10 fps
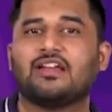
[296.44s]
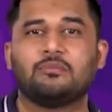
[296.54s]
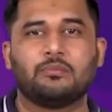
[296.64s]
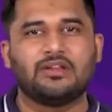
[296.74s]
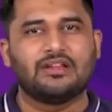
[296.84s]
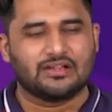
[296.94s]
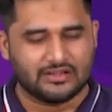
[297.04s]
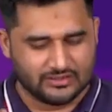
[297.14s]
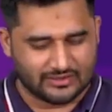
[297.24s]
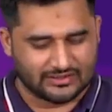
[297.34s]
can be,
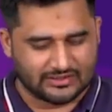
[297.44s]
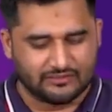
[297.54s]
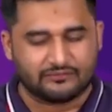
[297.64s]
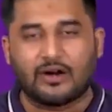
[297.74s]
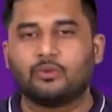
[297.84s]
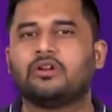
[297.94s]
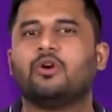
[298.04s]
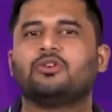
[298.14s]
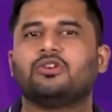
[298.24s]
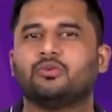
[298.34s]
you can say, found
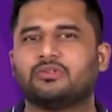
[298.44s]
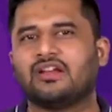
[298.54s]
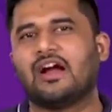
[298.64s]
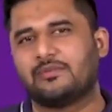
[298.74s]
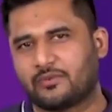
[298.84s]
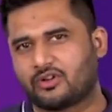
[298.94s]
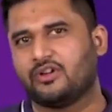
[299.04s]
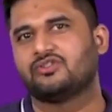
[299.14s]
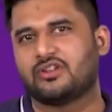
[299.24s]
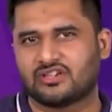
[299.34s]
out using
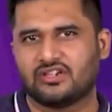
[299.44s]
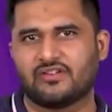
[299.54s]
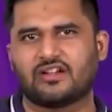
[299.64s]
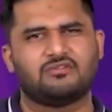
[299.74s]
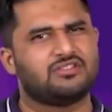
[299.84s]
hyperconjugation effect.